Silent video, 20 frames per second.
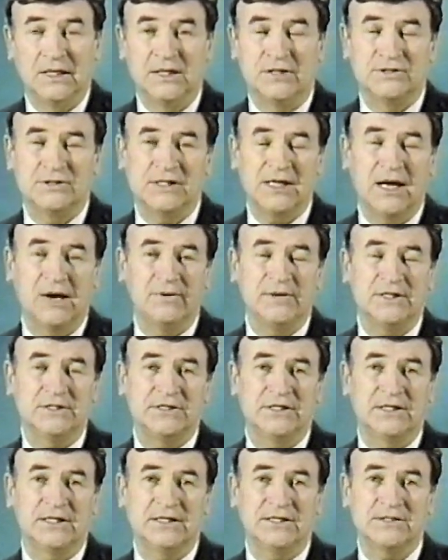You see how
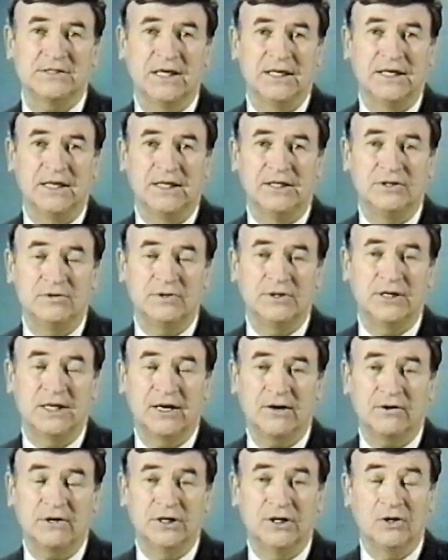easy it is? And you can
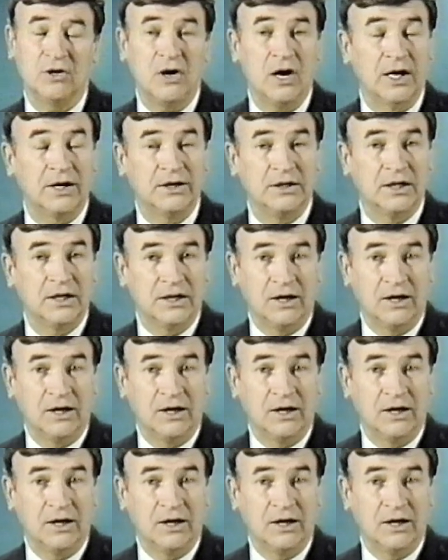carry it on